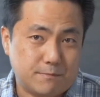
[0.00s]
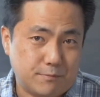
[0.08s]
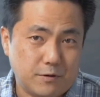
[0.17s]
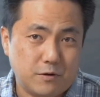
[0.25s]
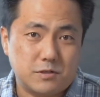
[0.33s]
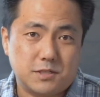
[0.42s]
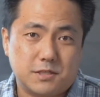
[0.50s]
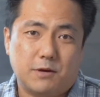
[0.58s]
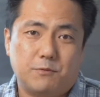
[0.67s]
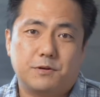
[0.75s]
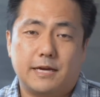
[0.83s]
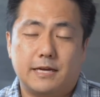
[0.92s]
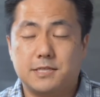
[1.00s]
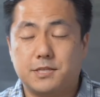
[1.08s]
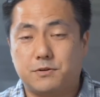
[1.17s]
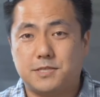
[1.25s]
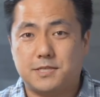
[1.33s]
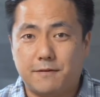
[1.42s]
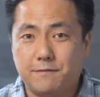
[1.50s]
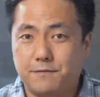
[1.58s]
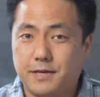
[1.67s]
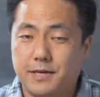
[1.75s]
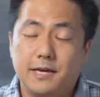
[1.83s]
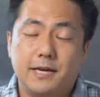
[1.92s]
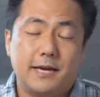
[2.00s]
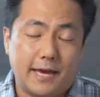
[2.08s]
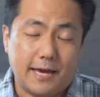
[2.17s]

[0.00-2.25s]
approach that will get us there safely,